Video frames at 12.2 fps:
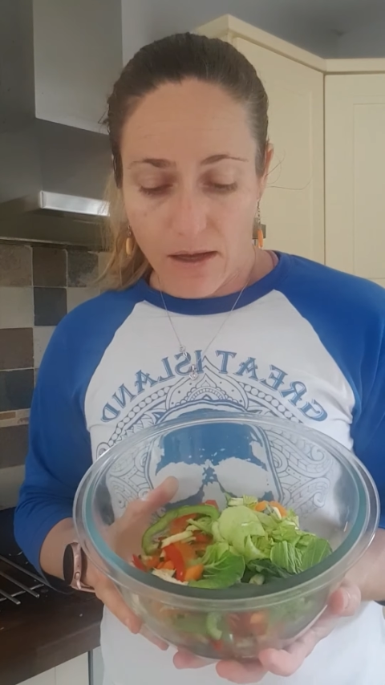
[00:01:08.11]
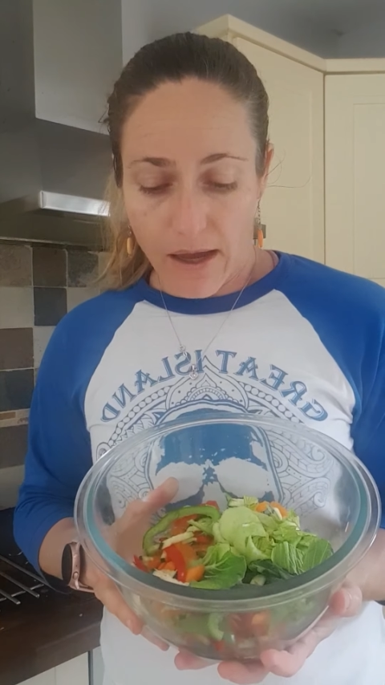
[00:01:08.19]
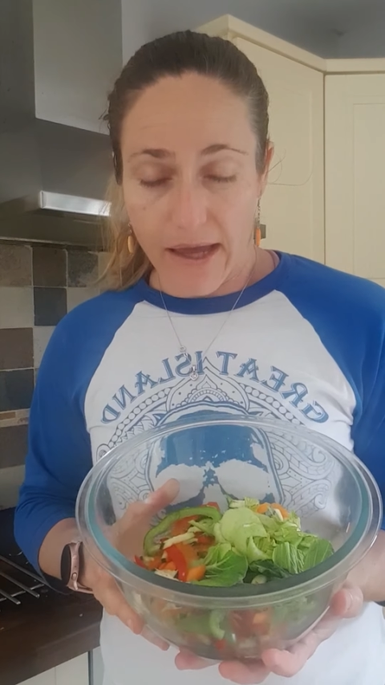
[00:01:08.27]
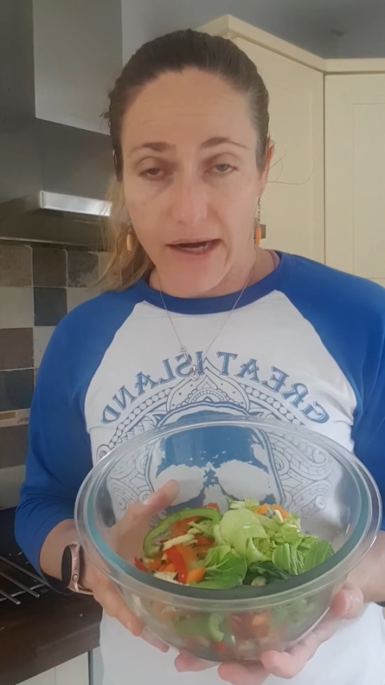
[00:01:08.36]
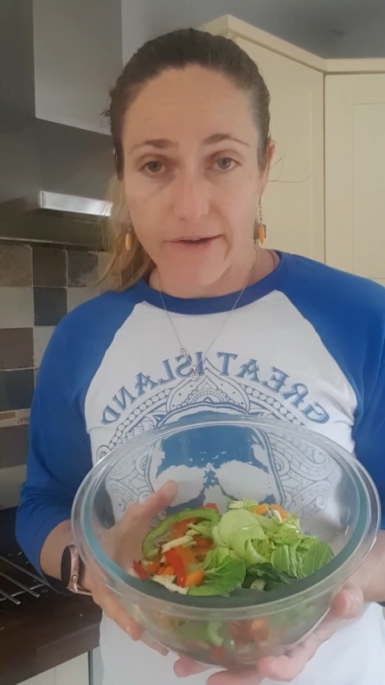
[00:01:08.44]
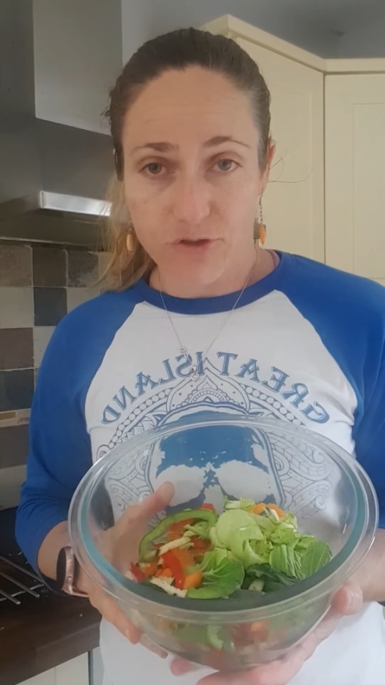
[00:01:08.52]

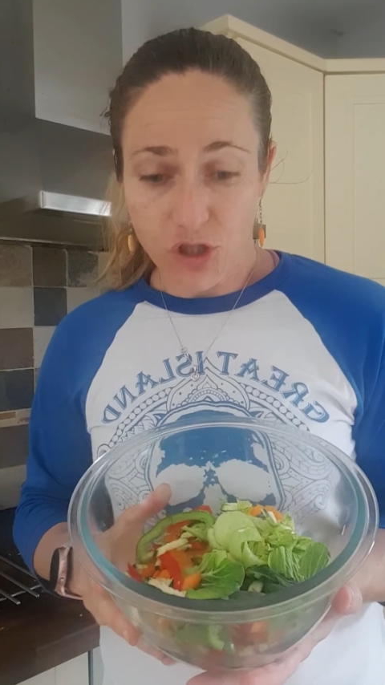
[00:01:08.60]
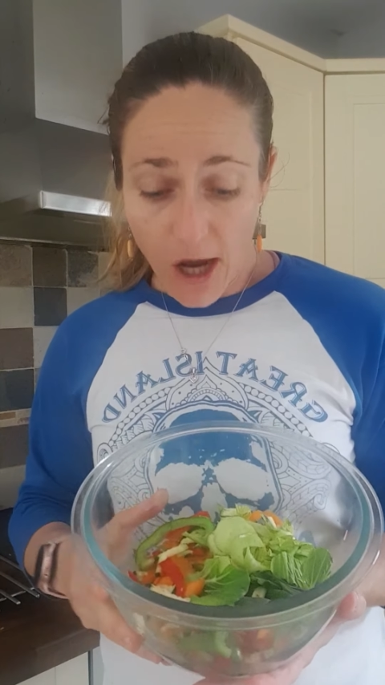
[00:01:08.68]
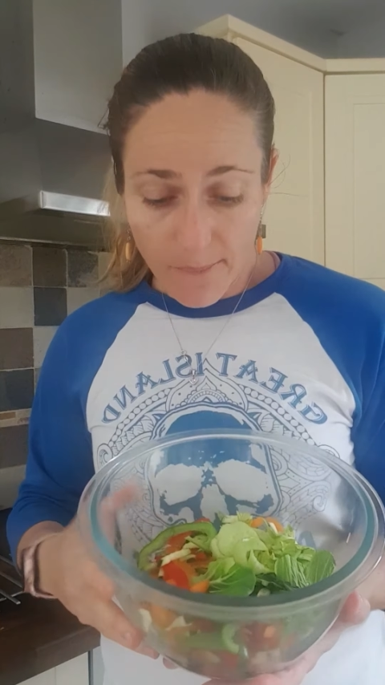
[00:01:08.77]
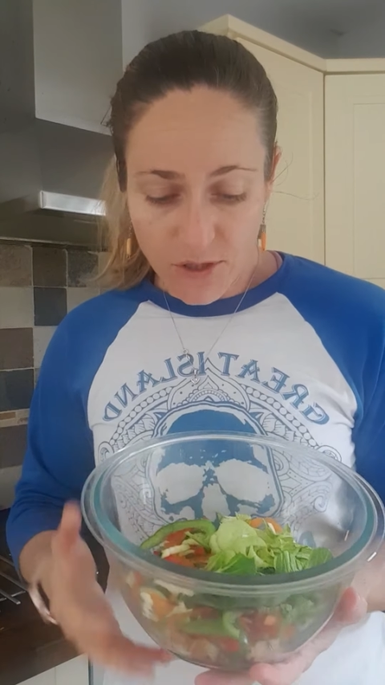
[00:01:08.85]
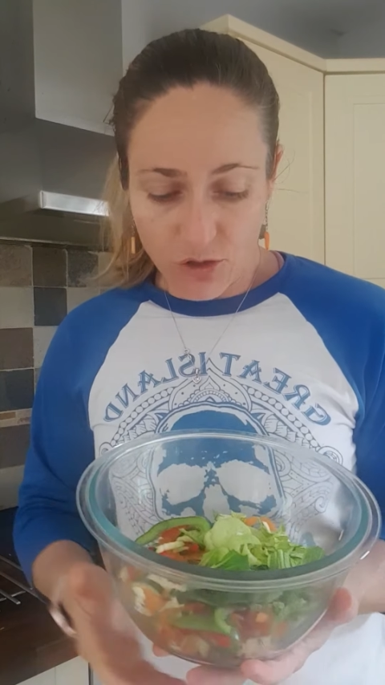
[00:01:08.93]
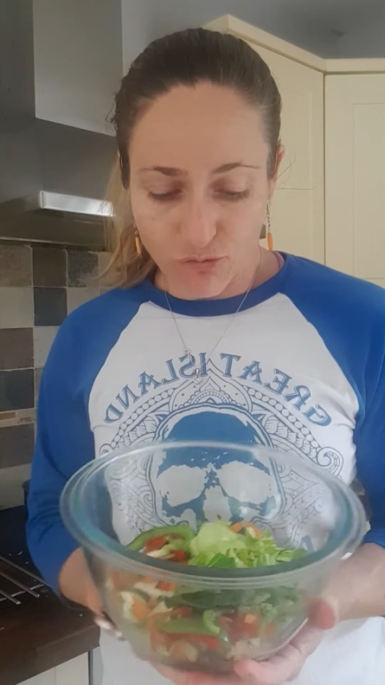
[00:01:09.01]
and I've
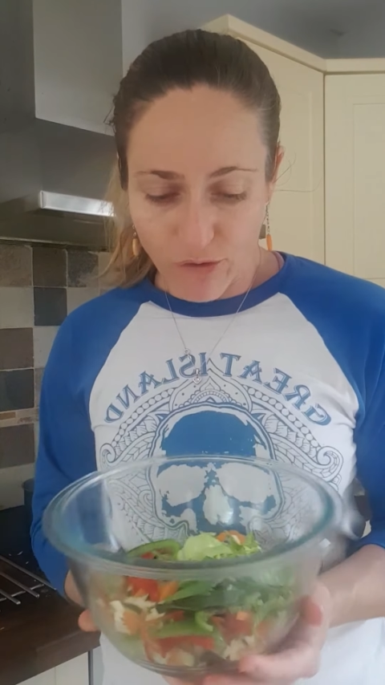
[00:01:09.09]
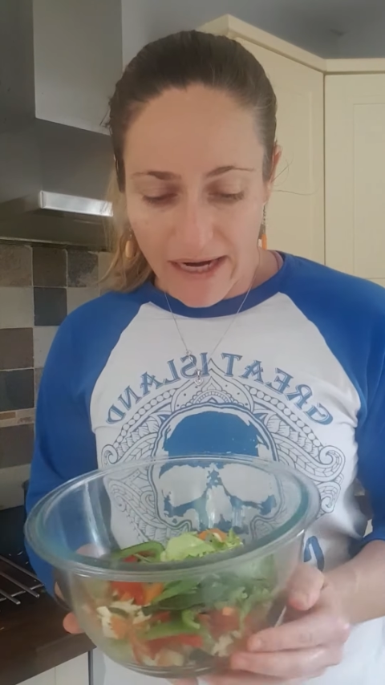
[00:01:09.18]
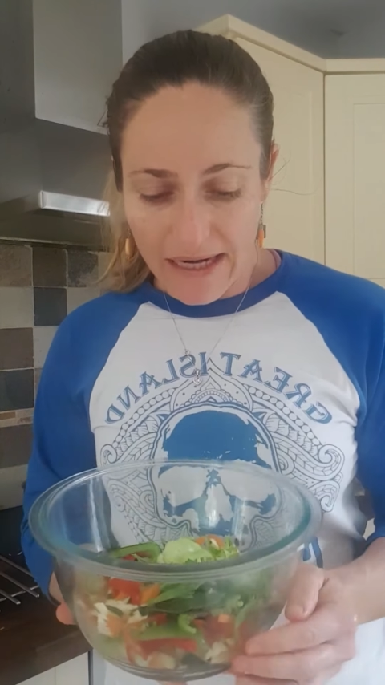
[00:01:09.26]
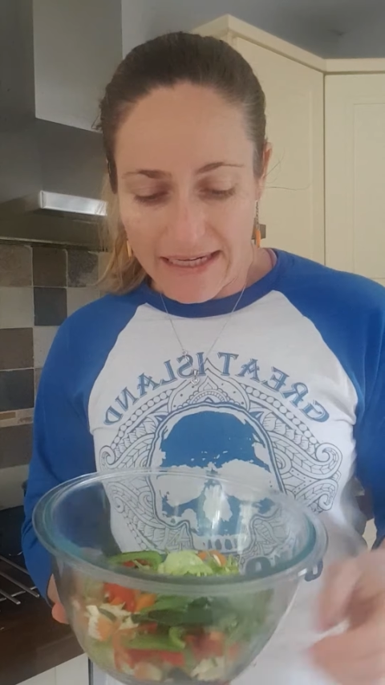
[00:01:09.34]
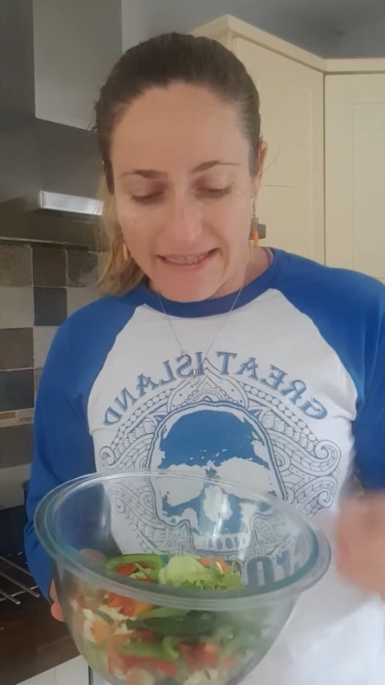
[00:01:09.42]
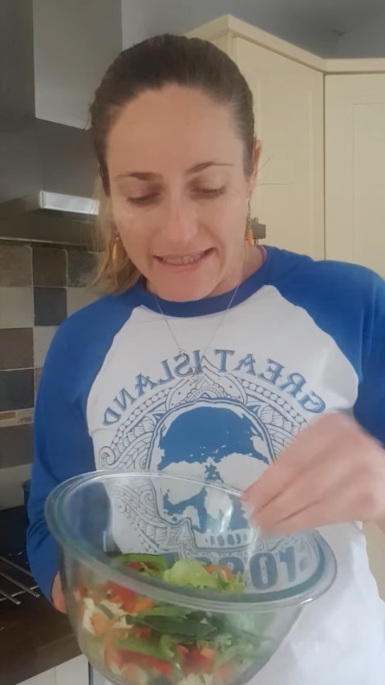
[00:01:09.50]
chopped it
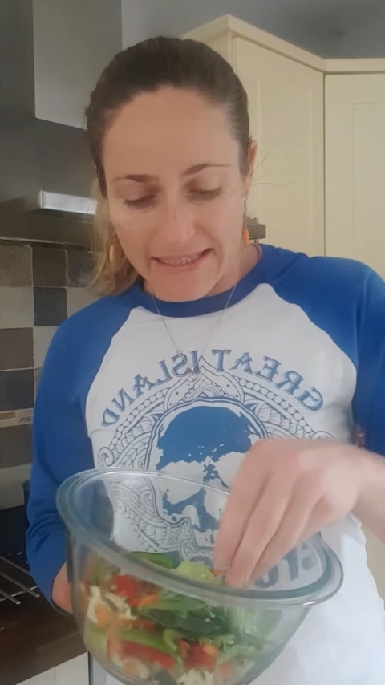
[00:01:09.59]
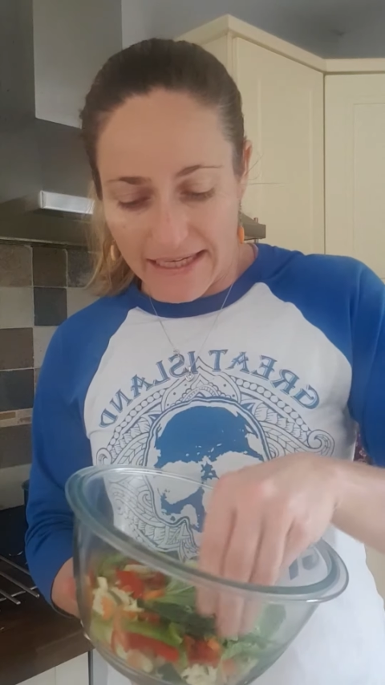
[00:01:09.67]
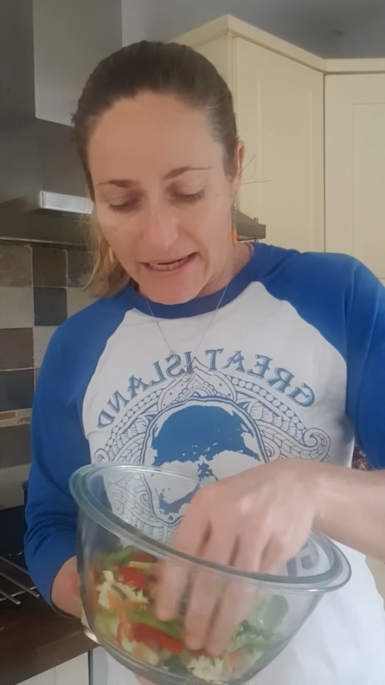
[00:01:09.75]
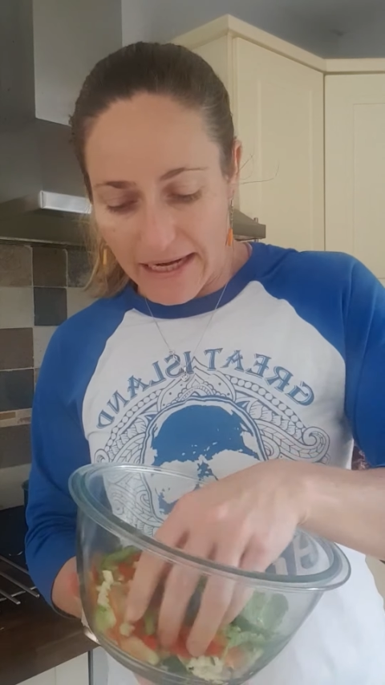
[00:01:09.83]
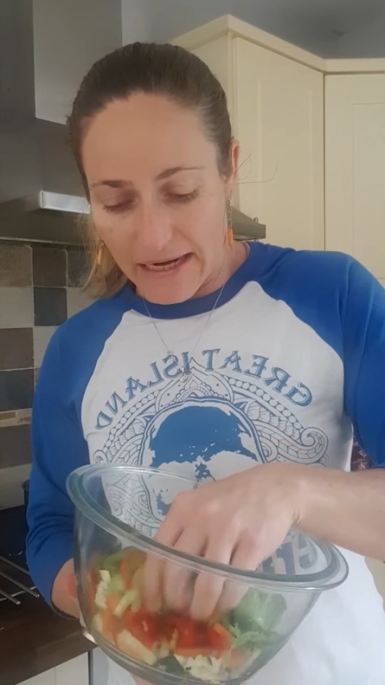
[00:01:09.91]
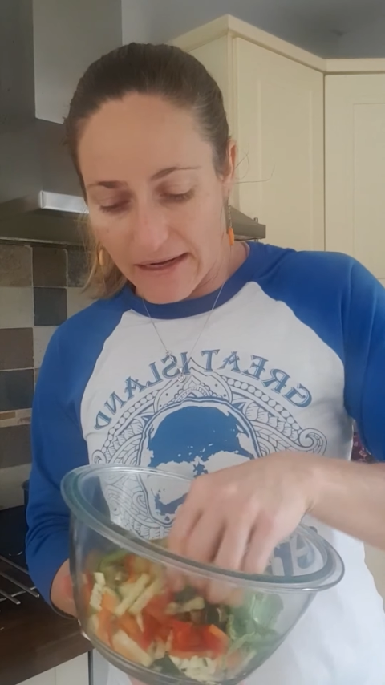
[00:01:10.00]
really skinny,